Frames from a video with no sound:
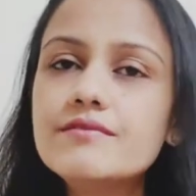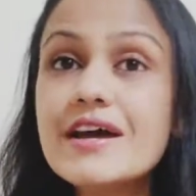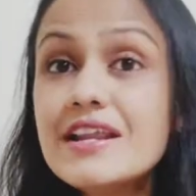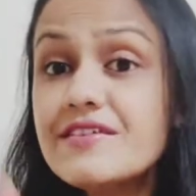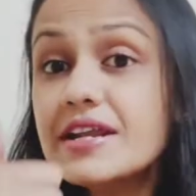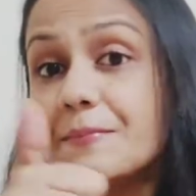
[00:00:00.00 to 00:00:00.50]

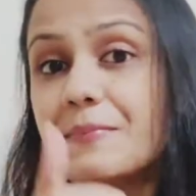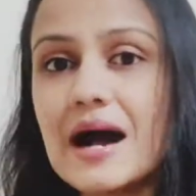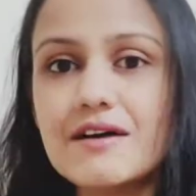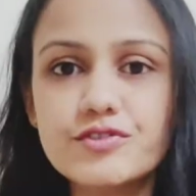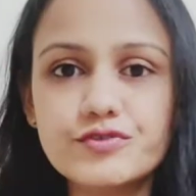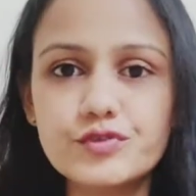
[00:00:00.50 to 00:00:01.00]
Very, very
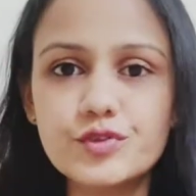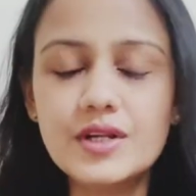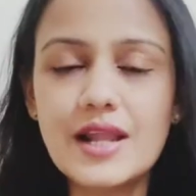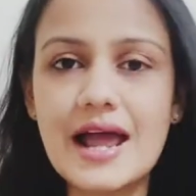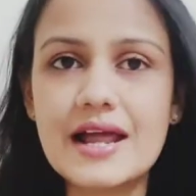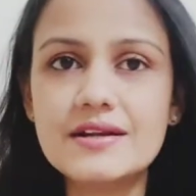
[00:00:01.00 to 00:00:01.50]
powerful,
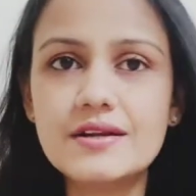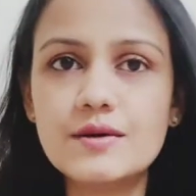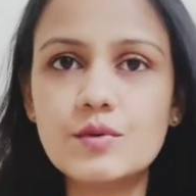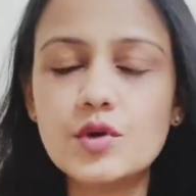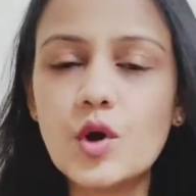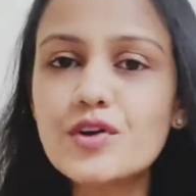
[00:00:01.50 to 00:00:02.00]

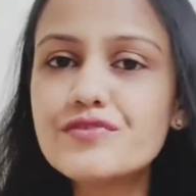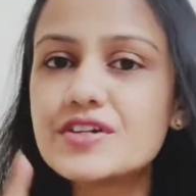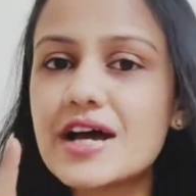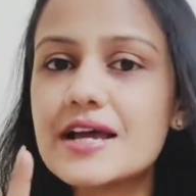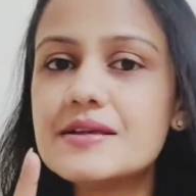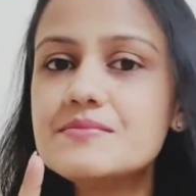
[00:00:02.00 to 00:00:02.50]
and a lot
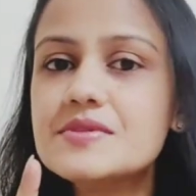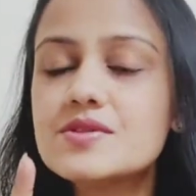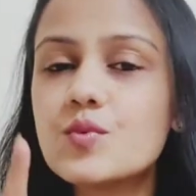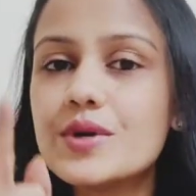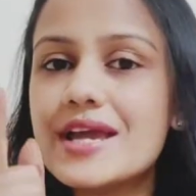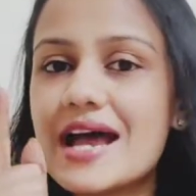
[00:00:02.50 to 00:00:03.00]
of
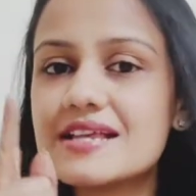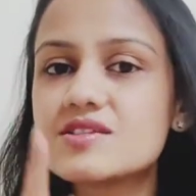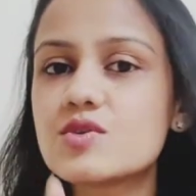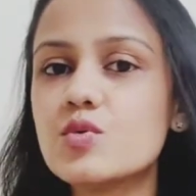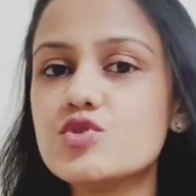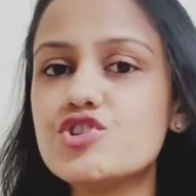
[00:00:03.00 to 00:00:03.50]
times we
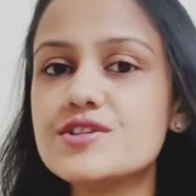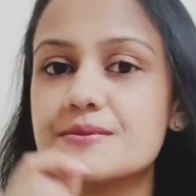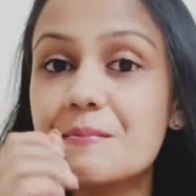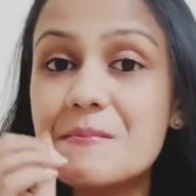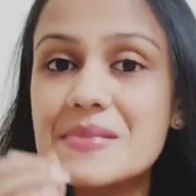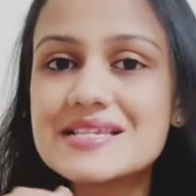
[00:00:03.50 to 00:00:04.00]
as
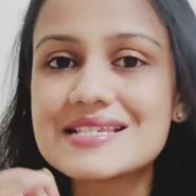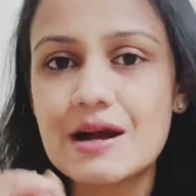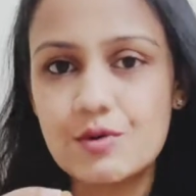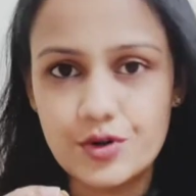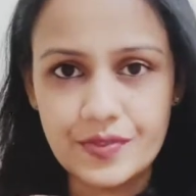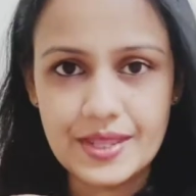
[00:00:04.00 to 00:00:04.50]
coaches miss
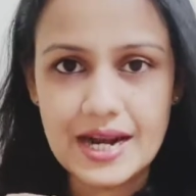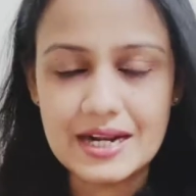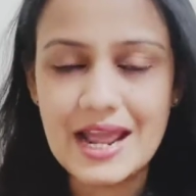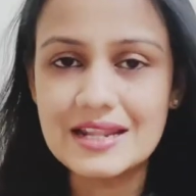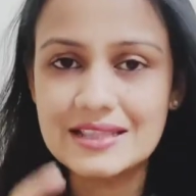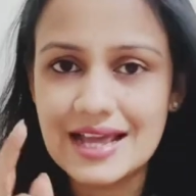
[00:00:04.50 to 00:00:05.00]
out on
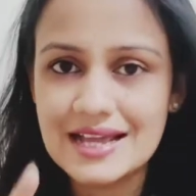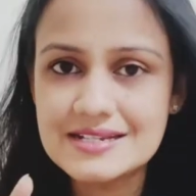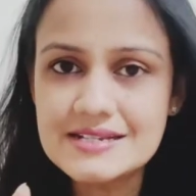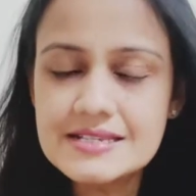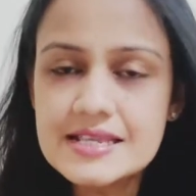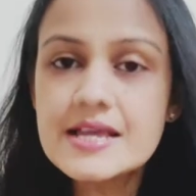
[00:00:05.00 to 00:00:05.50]
that, and
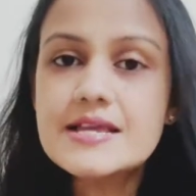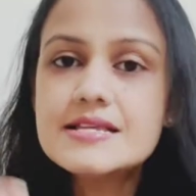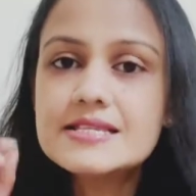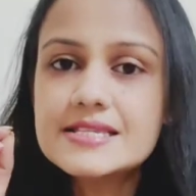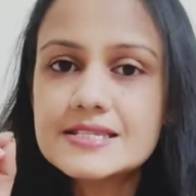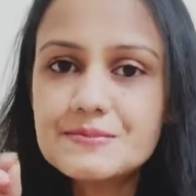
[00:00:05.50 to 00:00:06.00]
that
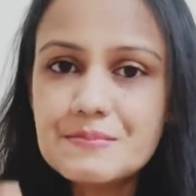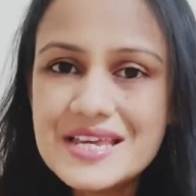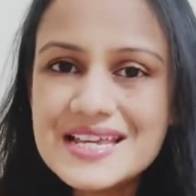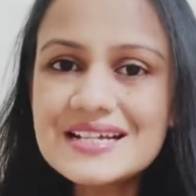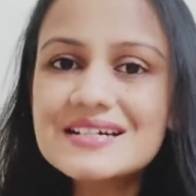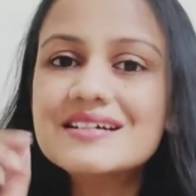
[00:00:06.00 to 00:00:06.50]
is
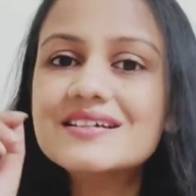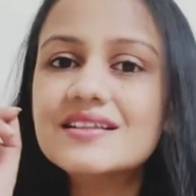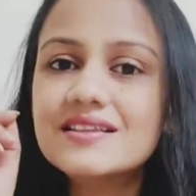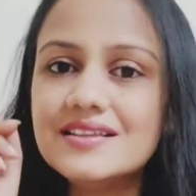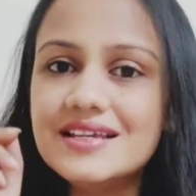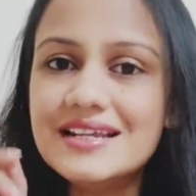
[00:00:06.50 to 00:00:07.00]
speak
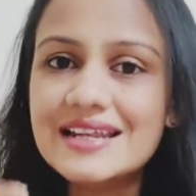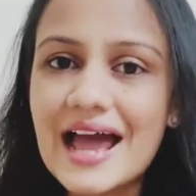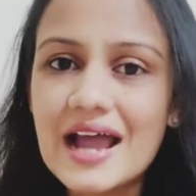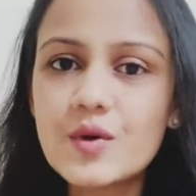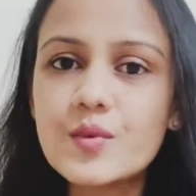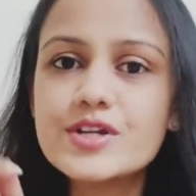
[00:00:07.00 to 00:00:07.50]
the
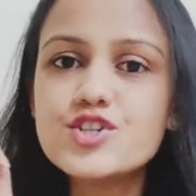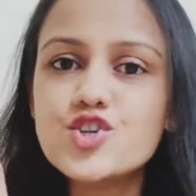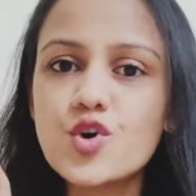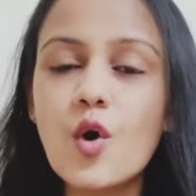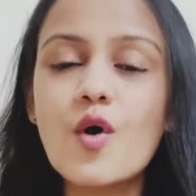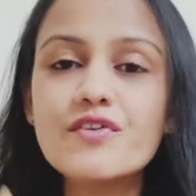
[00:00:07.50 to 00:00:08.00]

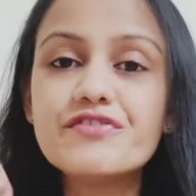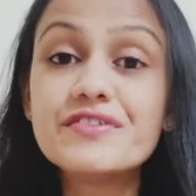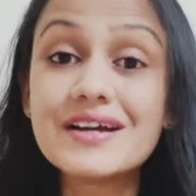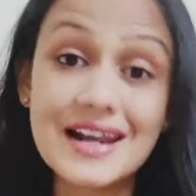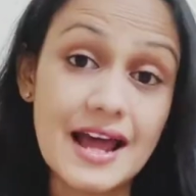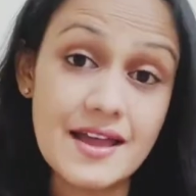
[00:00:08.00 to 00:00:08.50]
language of
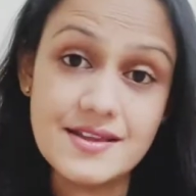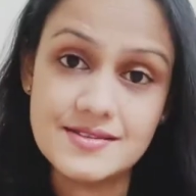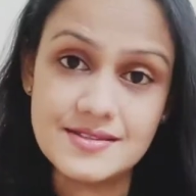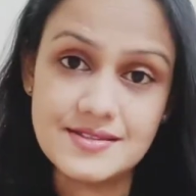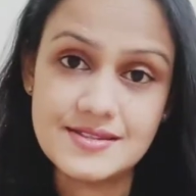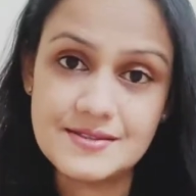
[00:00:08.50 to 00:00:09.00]

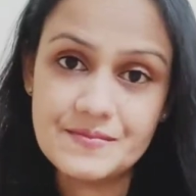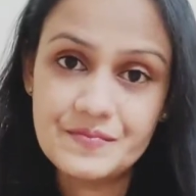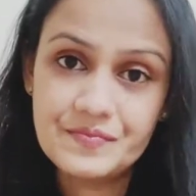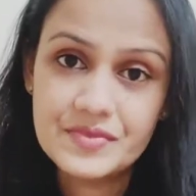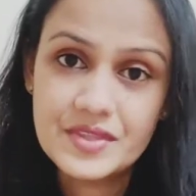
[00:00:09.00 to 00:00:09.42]
clients.